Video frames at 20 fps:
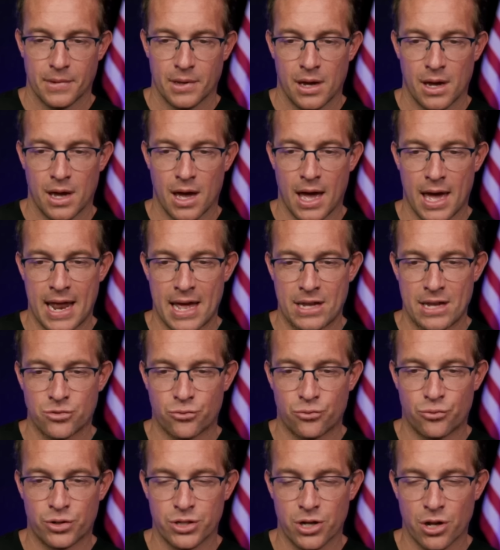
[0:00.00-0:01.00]
And as a
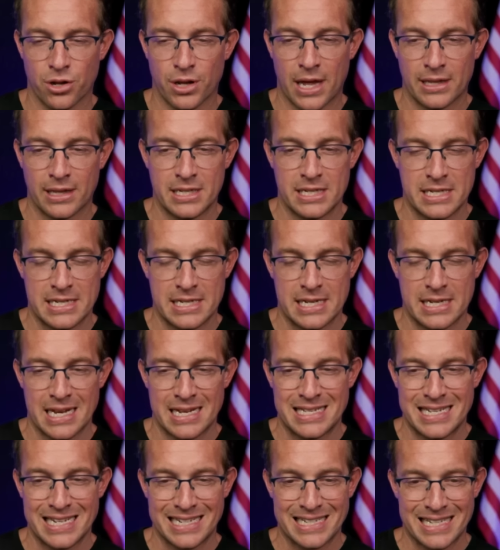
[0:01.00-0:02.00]
result, at least
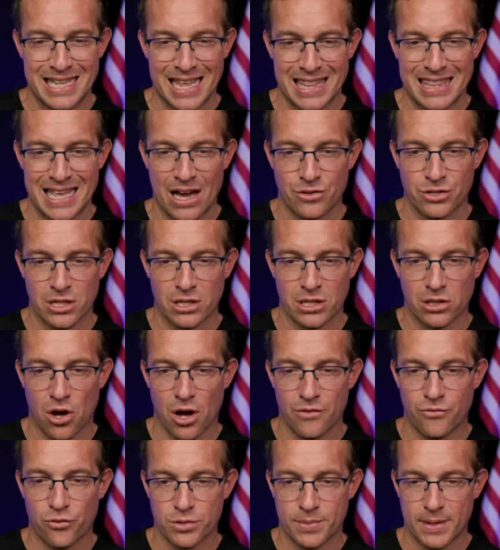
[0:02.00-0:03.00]
6,000
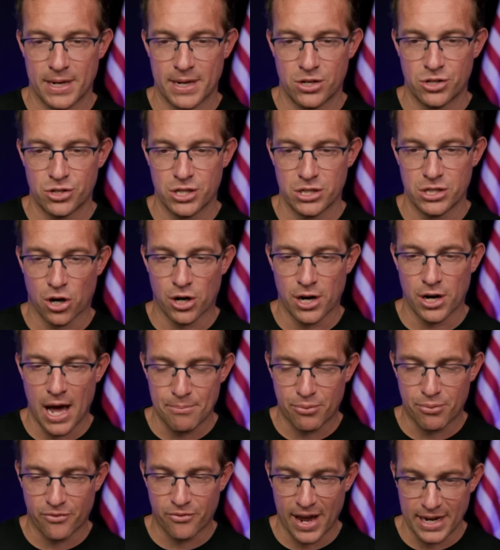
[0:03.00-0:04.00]
law enforcement agencies are not
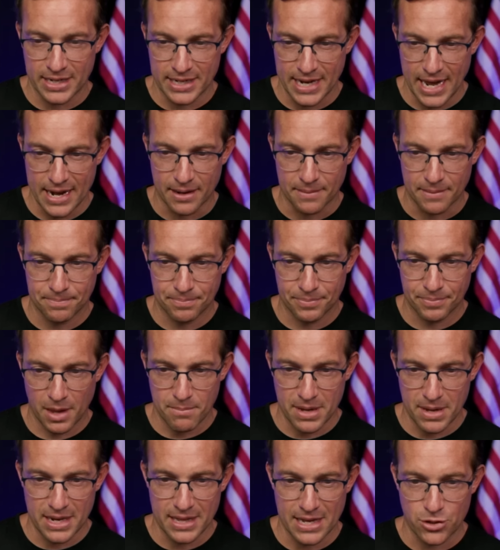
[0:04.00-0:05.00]
providing data,
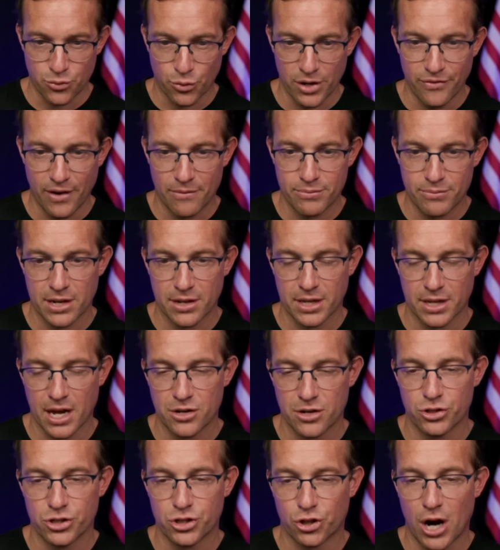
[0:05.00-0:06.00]
meaning that 25% of the
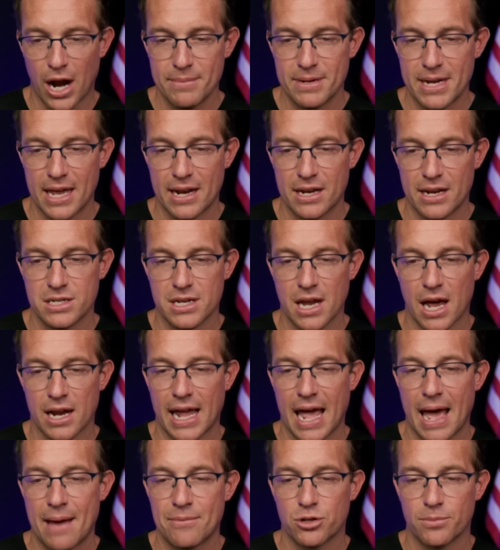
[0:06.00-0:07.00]
country's crime data is not
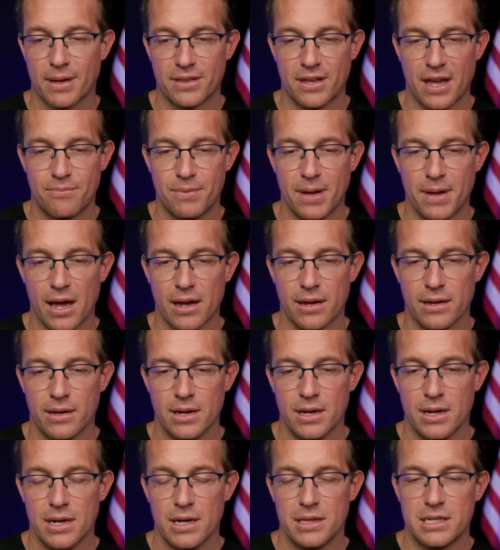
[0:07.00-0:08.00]
captured by the FBI.
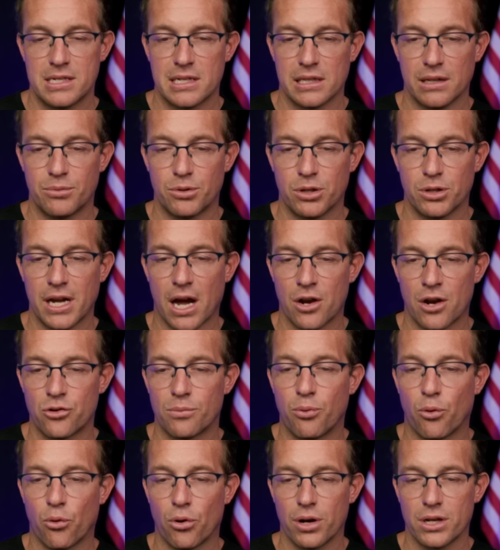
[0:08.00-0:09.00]
This deliberately
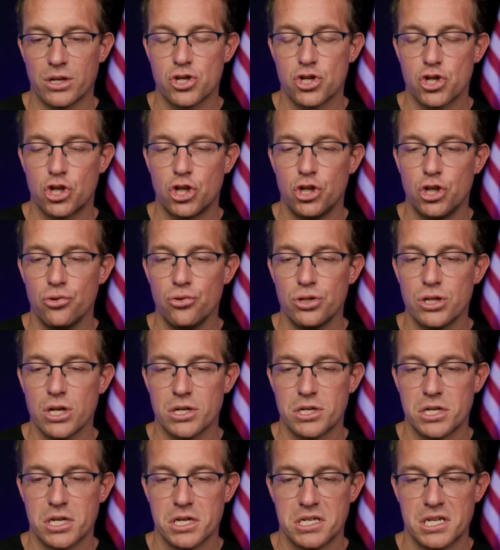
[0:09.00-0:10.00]
unreporting skews
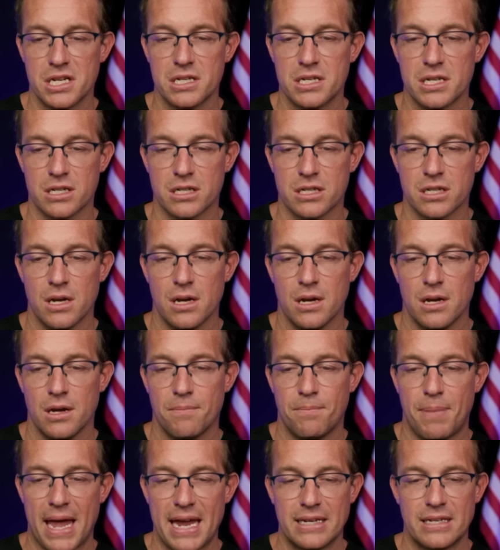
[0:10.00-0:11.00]
statistics,
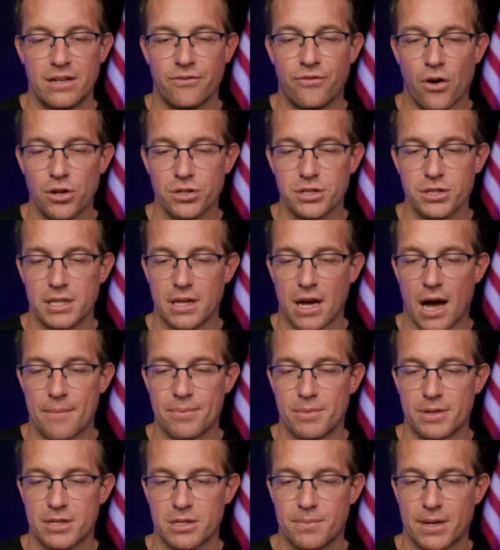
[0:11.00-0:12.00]
painting falsely the
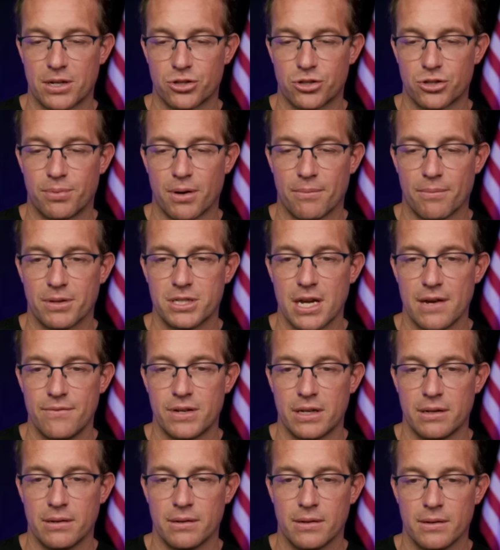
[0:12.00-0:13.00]
optimistic picture of public
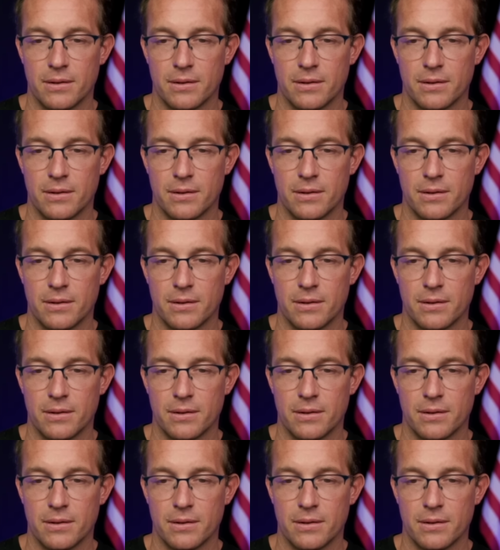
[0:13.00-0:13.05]
safety.